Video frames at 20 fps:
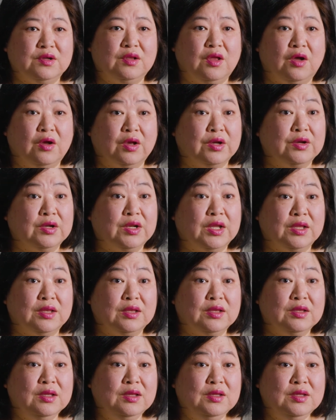longer
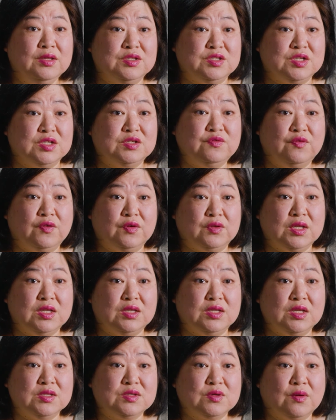than just
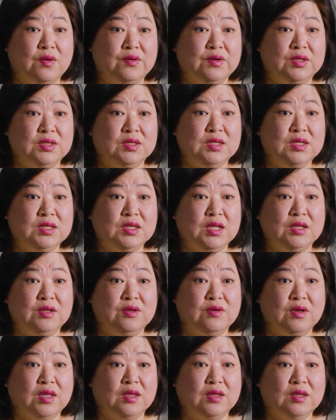14 days quarantine and
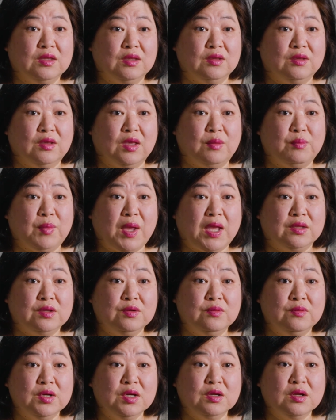you get back
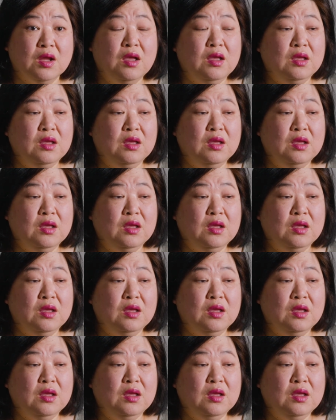to work?